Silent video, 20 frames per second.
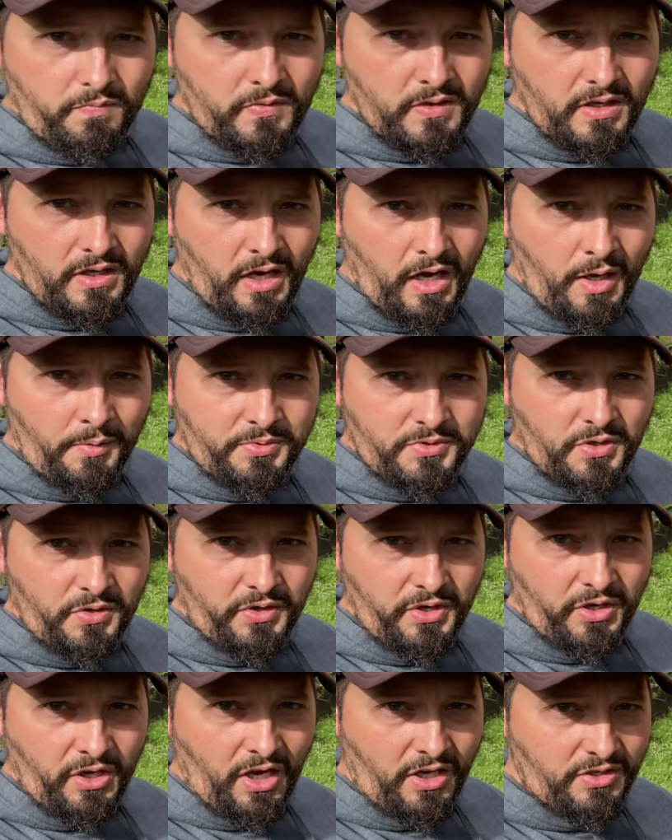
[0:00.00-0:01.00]
um, so
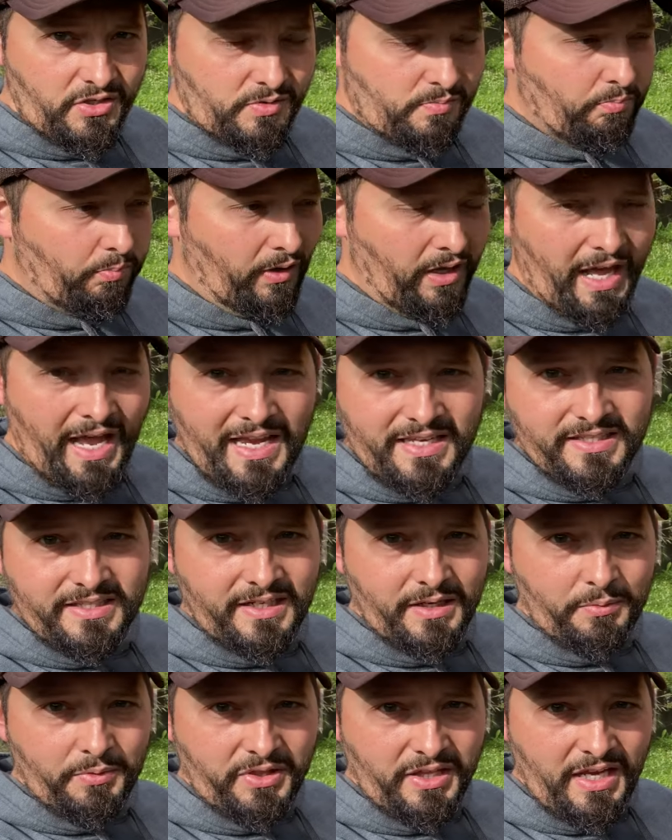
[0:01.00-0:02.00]
that you're not just
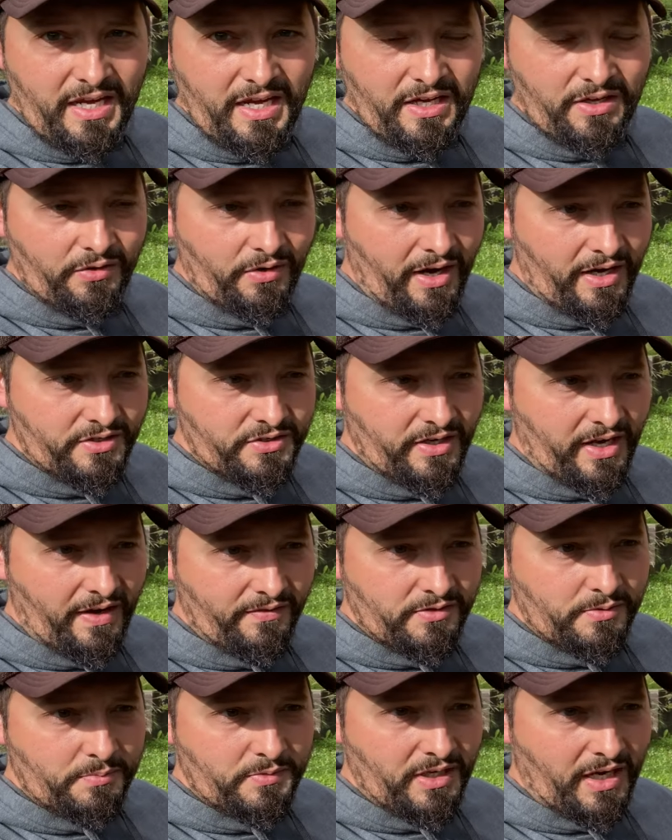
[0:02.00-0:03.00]
blasting it with heat and you actually have
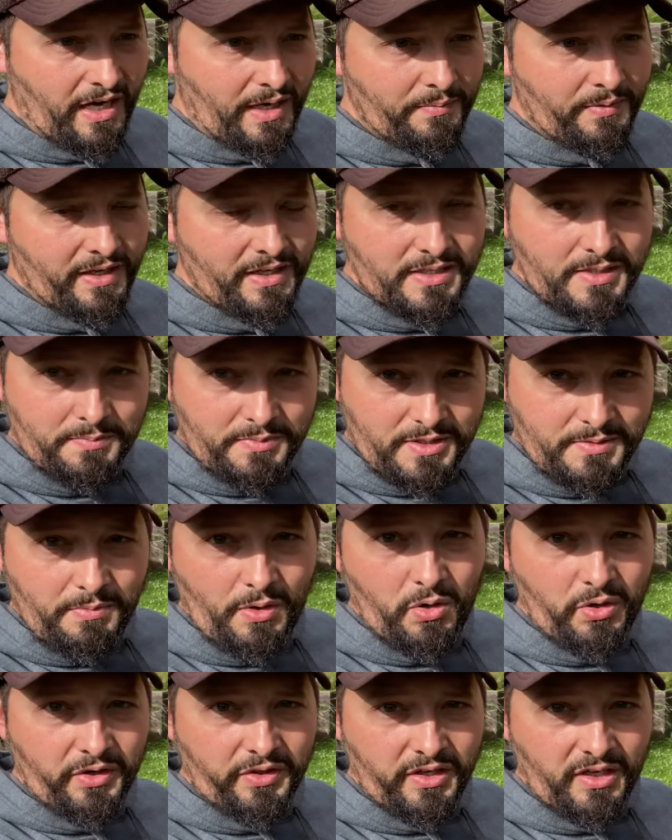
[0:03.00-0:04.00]
some time to get some
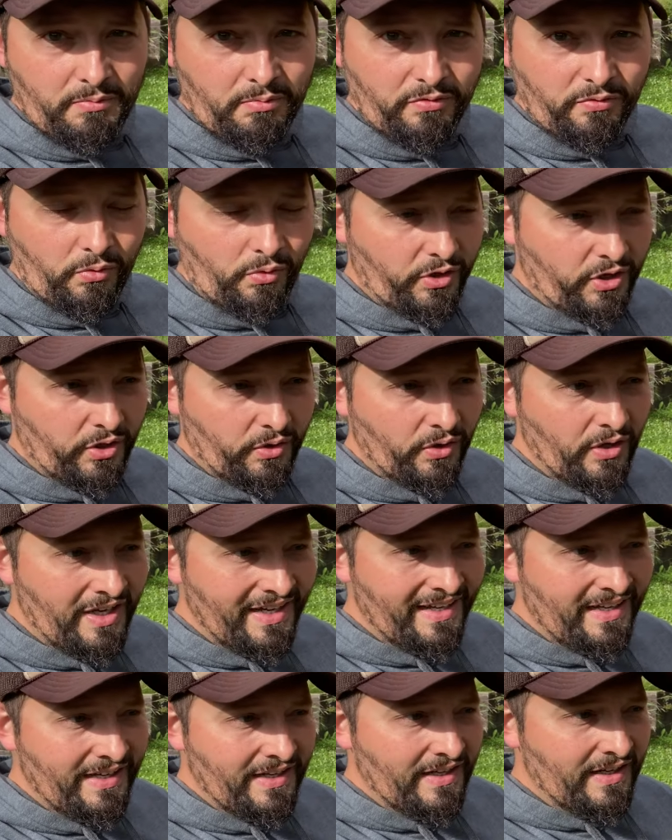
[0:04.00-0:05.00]
smoke in there before you
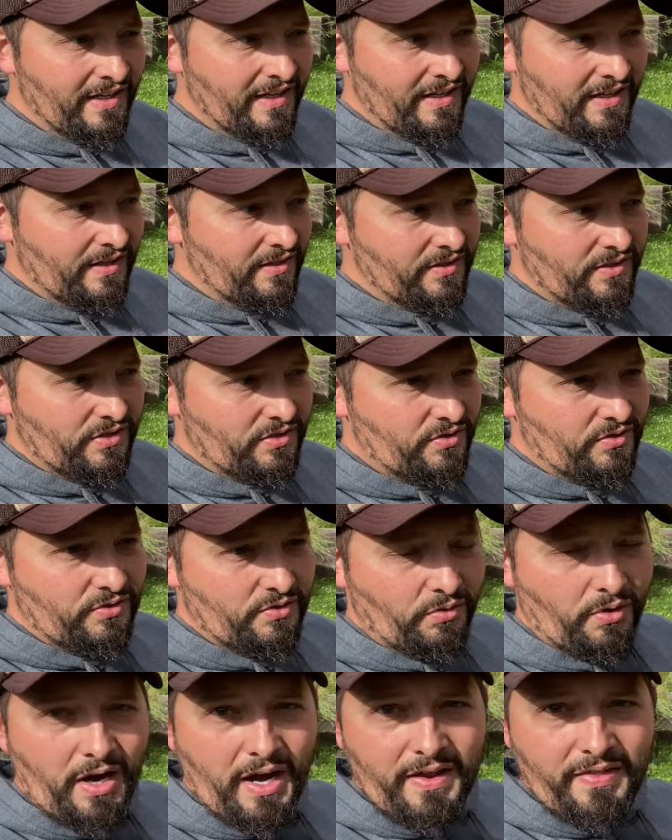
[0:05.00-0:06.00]
just
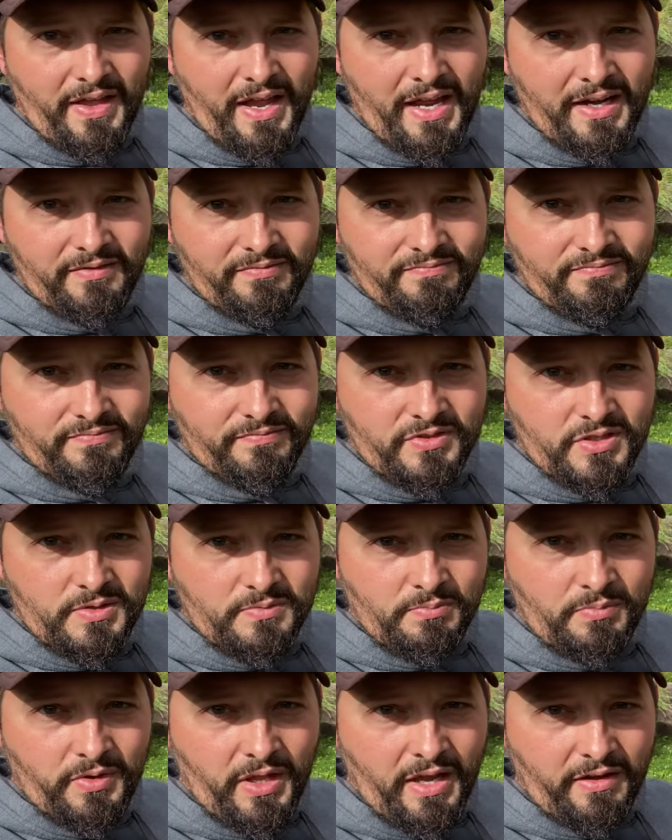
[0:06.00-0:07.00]
dry that
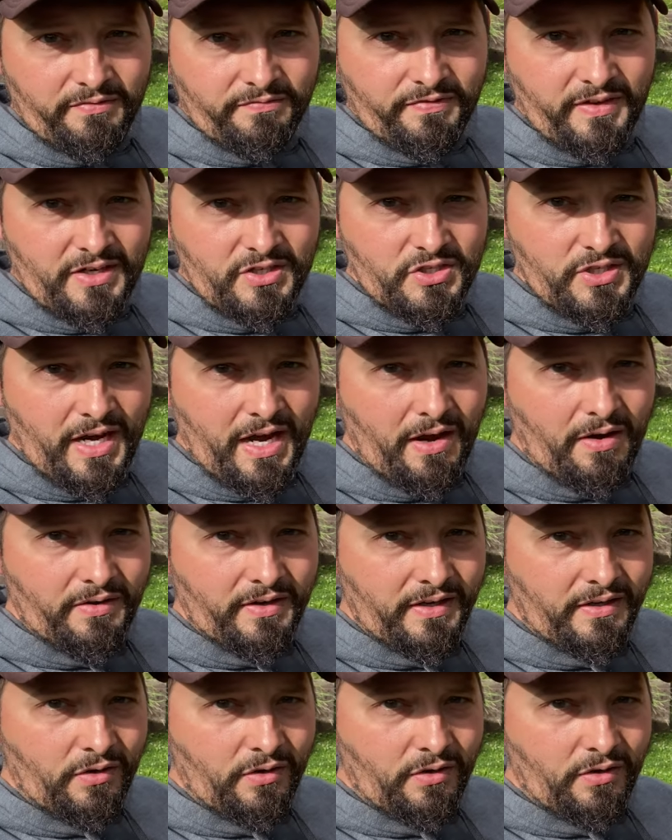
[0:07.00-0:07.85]
that fish out and